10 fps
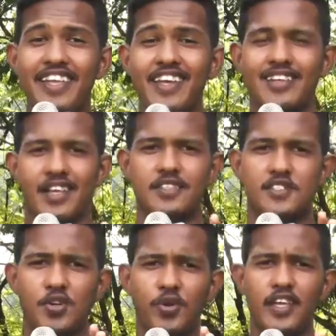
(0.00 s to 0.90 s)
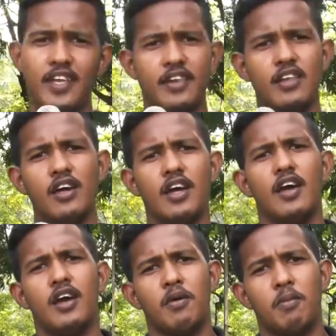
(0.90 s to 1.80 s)
day another story and
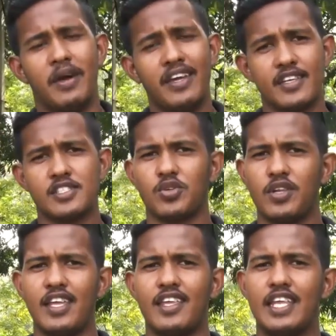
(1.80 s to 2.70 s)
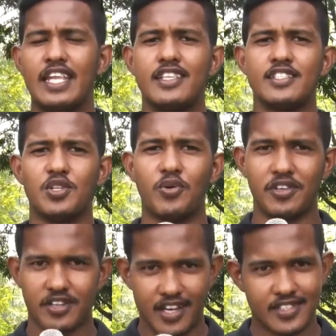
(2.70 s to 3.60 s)
my guest today he needs no
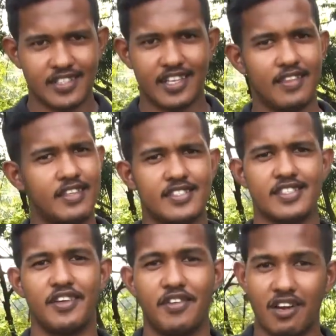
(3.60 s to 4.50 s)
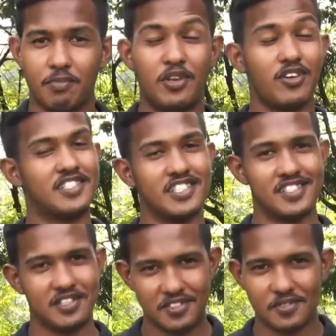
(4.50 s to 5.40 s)
introduction in this uh, rugby not
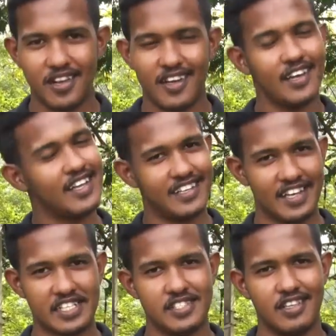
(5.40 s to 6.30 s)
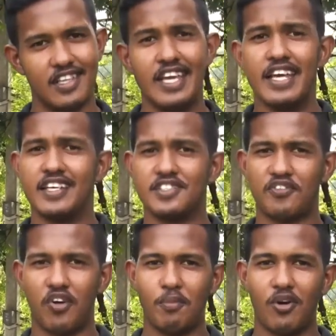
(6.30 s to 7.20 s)
just in Sri Lanka internationally he's a
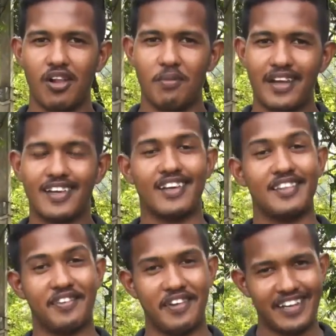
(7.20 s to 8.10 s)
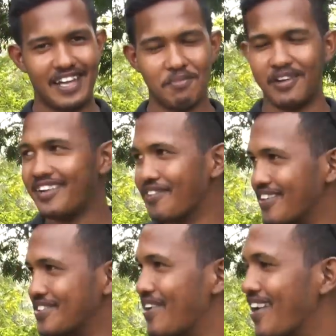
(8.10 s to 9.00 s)
former All Black uh, the great number 8
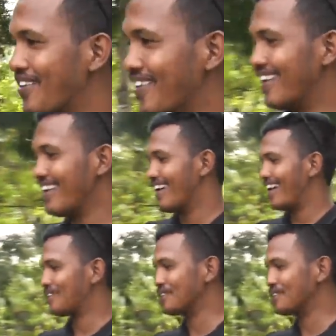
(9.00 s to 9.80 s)
Rodney So'oialo hi